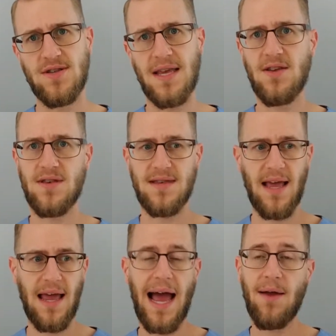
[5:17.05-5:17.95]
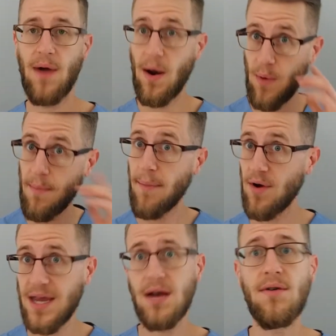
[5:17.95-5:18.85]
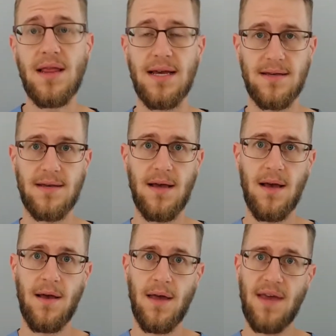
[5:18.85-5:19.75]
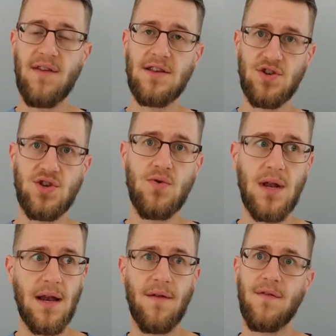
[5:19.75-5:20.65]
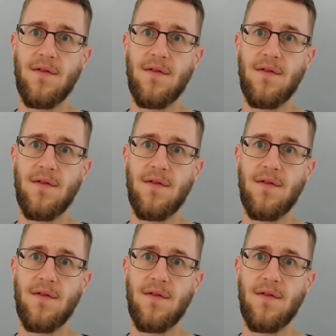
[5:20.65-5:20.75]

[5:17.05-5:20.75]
They used to say, I remember hearing this, even as a student,